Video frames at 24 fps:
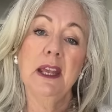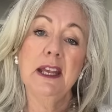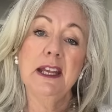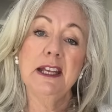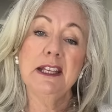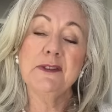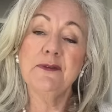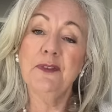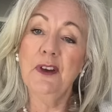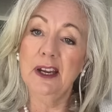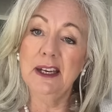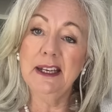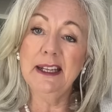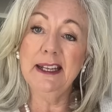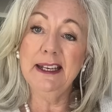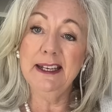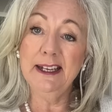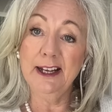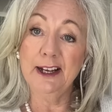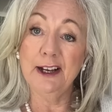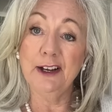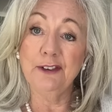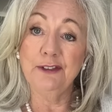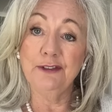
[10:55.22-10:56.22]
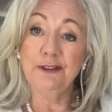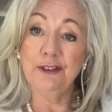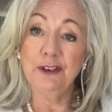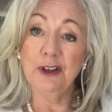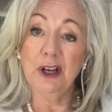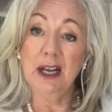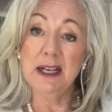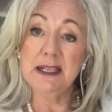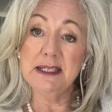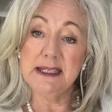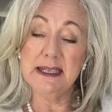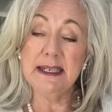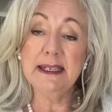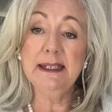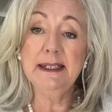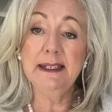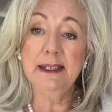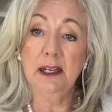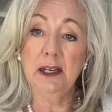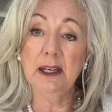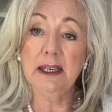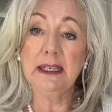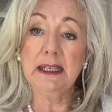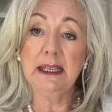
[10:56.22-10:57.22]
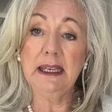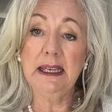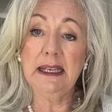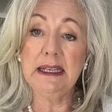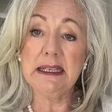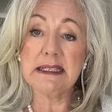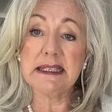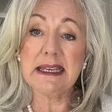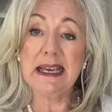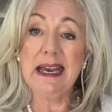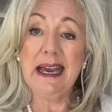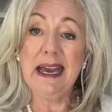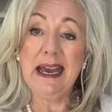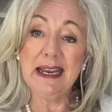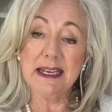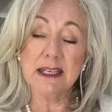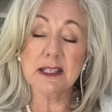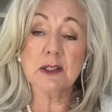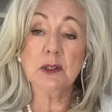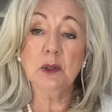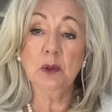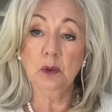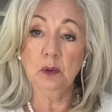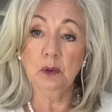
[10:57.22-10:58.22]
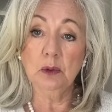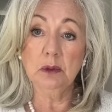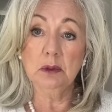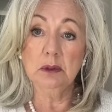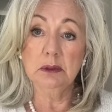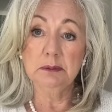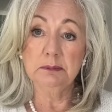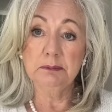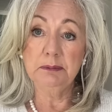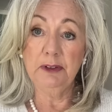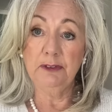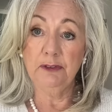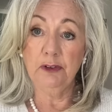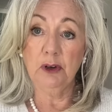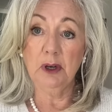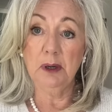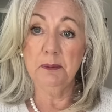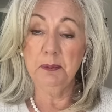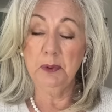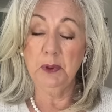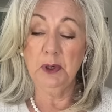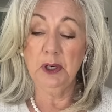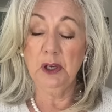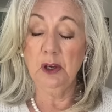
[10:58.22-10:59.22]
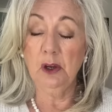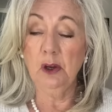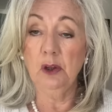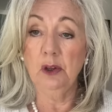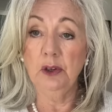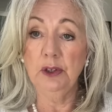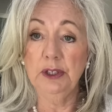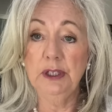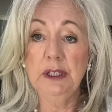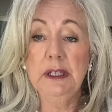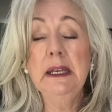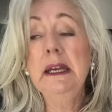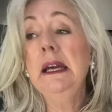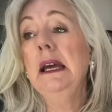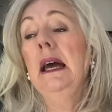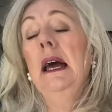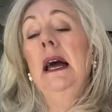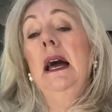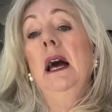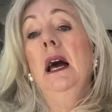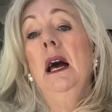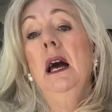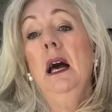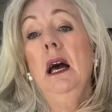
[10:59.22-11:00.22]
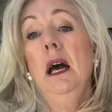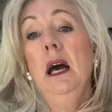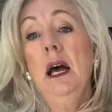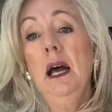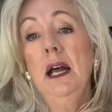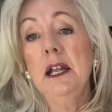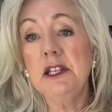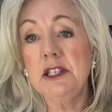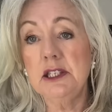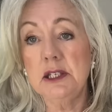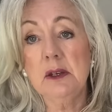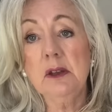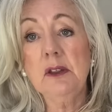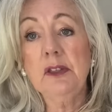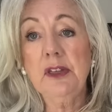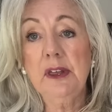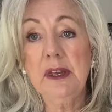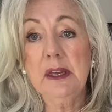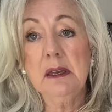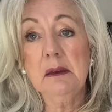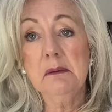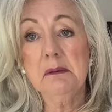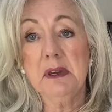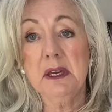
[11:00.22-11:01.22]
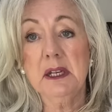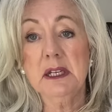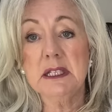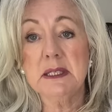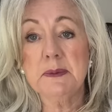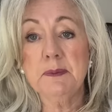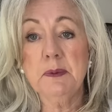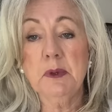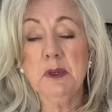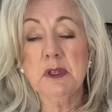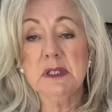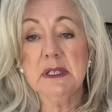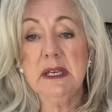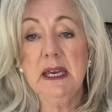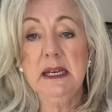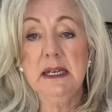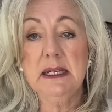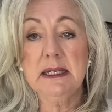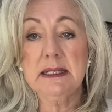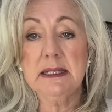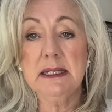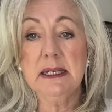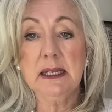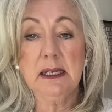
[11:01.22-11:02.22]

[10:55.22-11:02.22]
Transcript: funnily enough I didn't like it at all before I put it on. I do think I'm going to spontaneously